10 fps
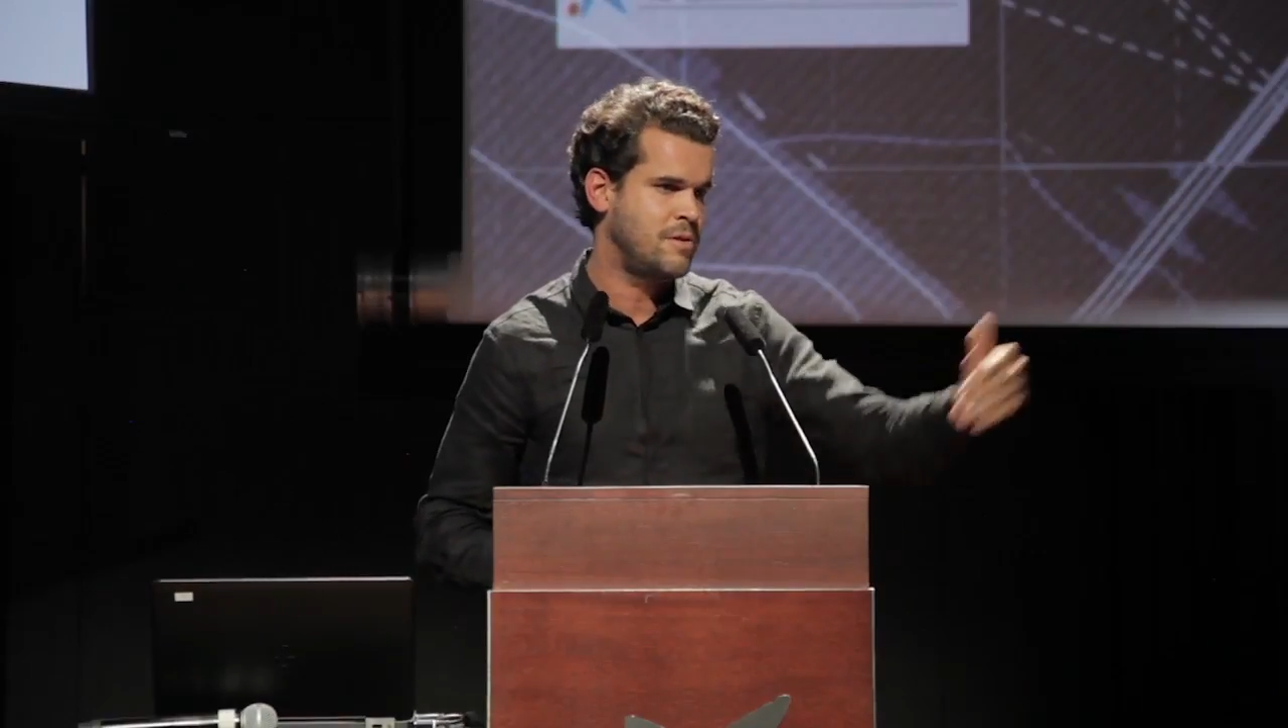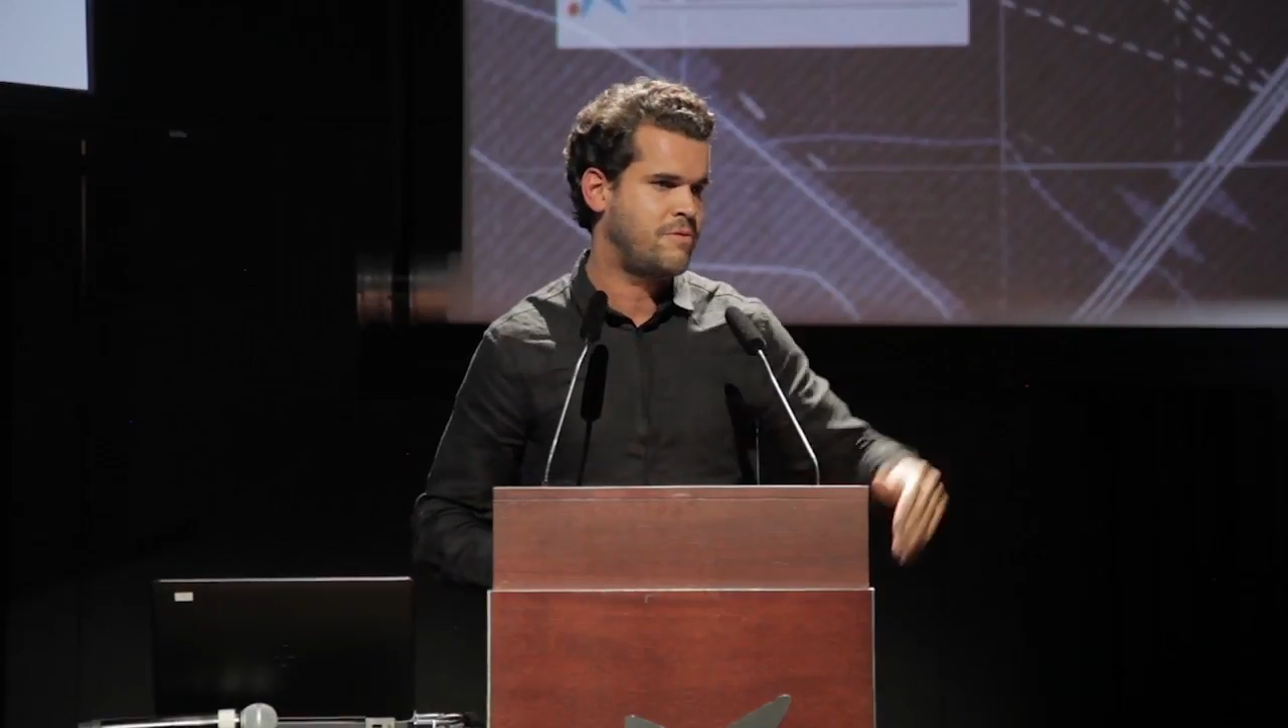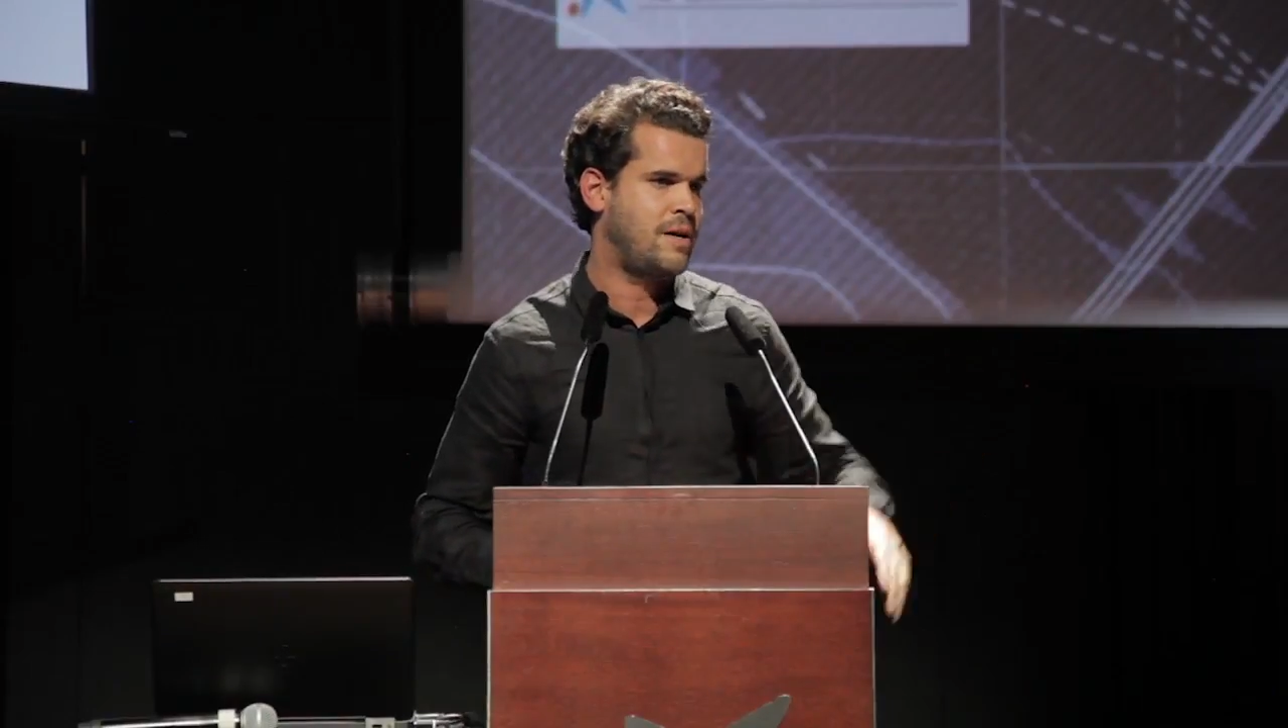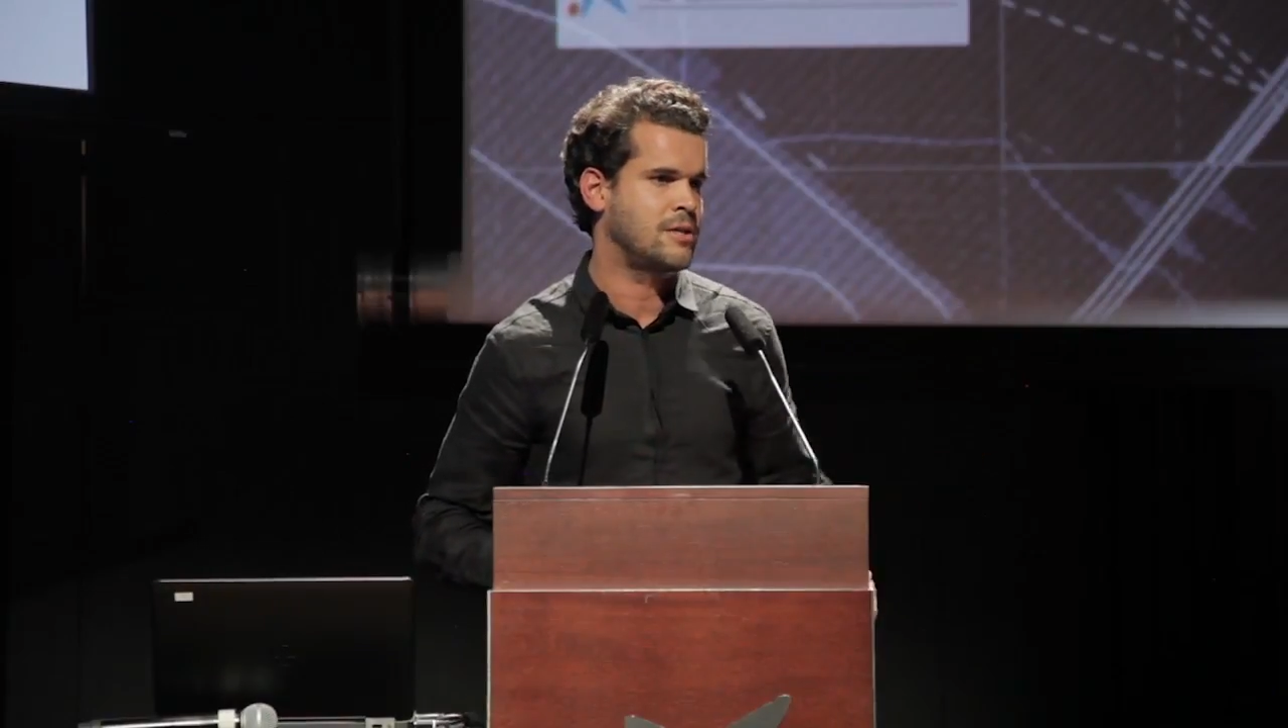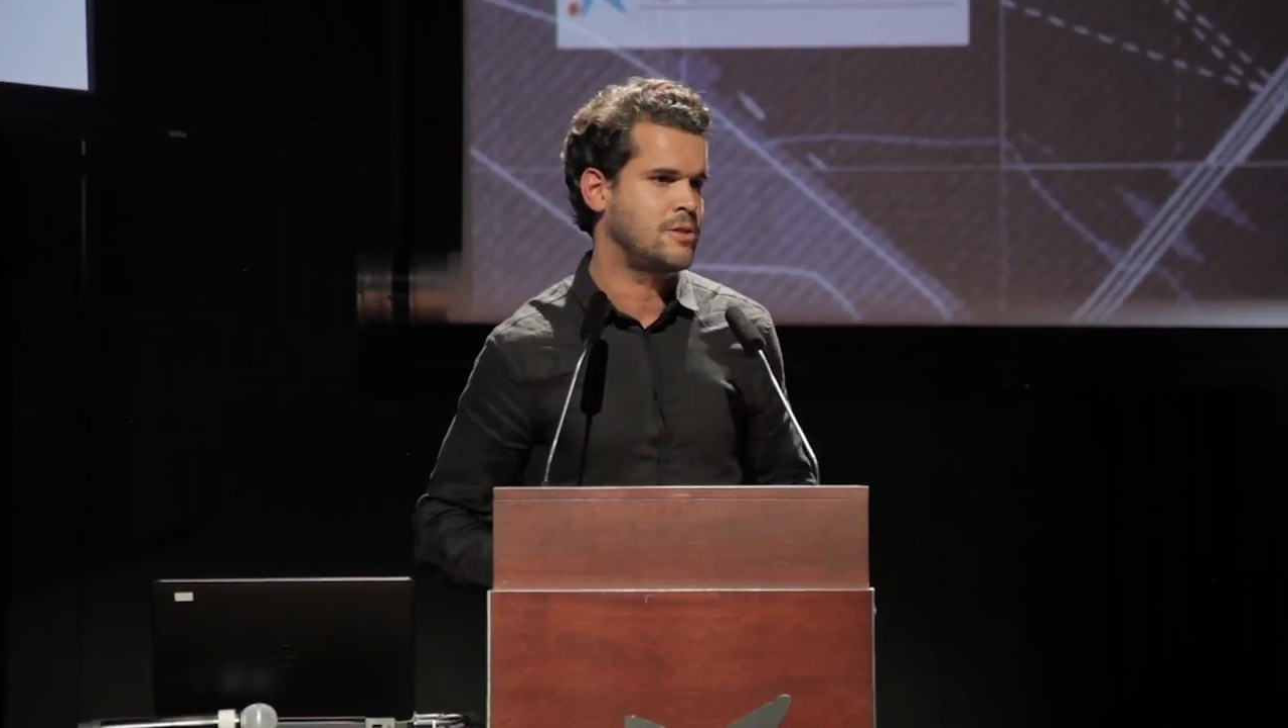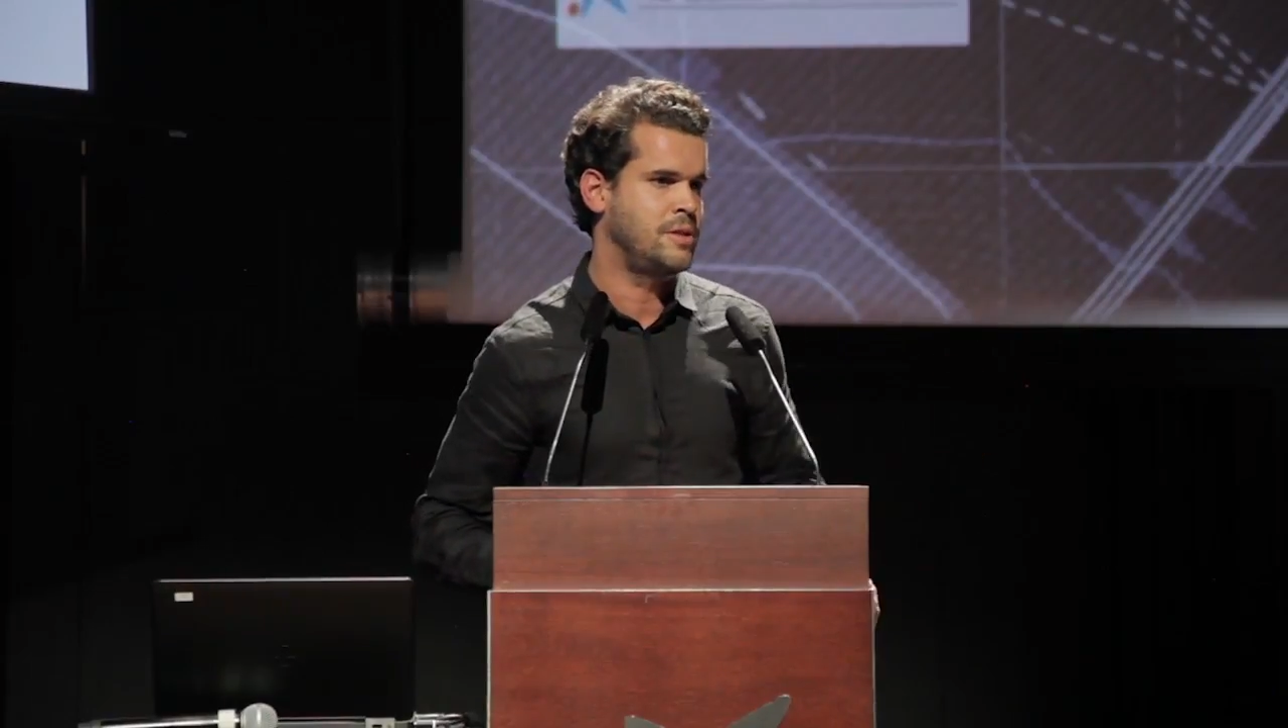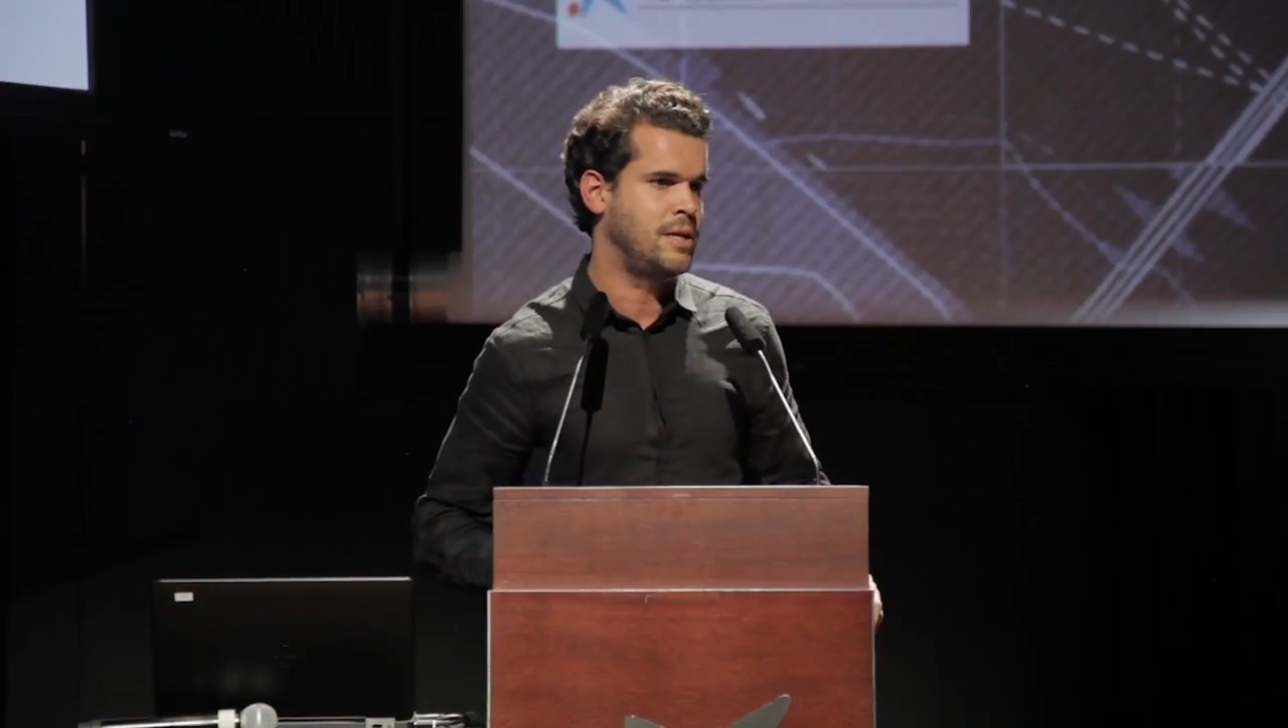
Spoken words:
factory